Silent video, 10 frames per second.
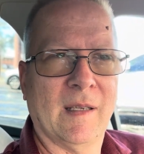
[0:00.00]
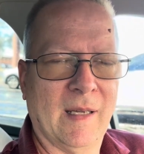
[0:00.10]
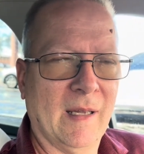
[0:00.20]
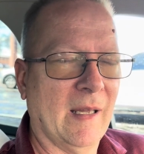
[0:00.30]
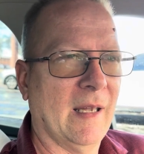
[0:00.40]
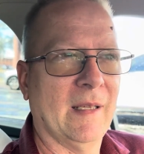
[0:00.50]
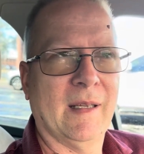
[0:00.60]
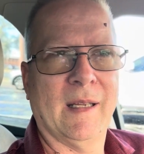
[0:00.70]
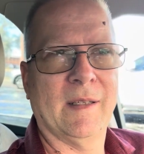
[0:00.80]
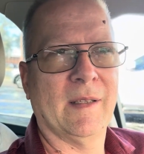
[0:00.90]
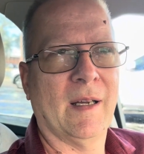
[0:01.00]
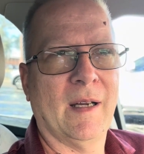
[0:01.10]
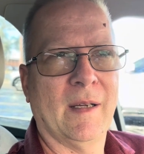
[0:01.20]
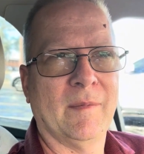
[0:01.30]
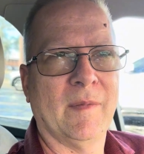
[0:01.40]
Yeah, and
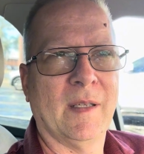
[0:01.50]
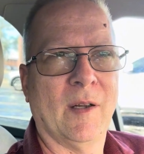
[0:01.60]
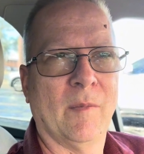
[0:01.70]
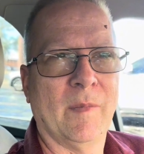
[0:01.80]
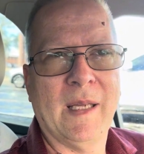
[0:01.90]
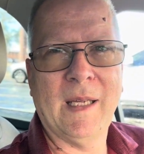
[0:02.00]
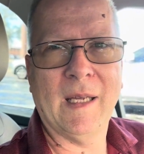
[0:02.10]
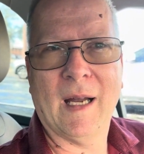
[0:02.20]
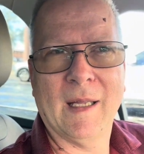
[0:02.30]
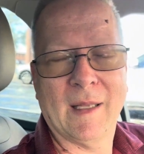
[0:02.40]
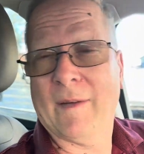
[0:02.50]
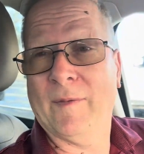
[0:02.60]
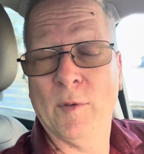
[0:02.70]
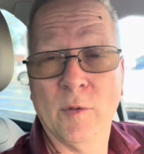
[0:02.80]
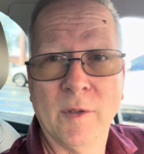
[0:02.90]
me, I like
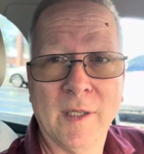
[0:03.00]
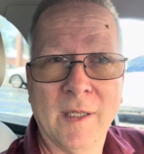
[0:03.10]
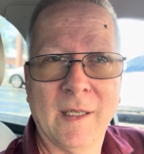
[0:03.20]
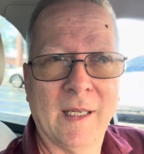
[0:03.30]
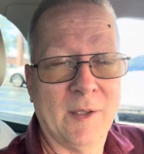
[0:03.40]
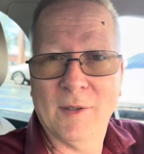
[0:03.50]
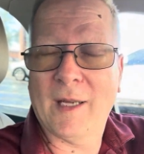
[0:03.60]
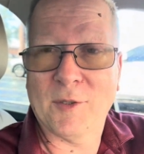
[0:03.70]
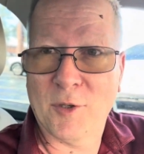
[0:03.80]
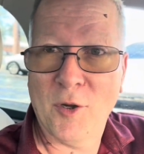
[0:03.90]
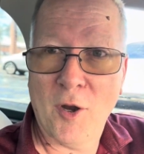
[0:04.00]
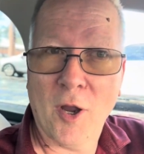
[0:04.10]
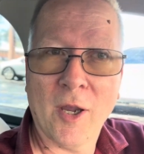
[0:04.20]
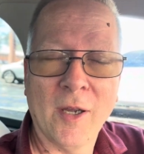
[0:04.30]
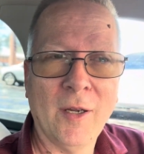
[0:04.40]
food, and you like to cook.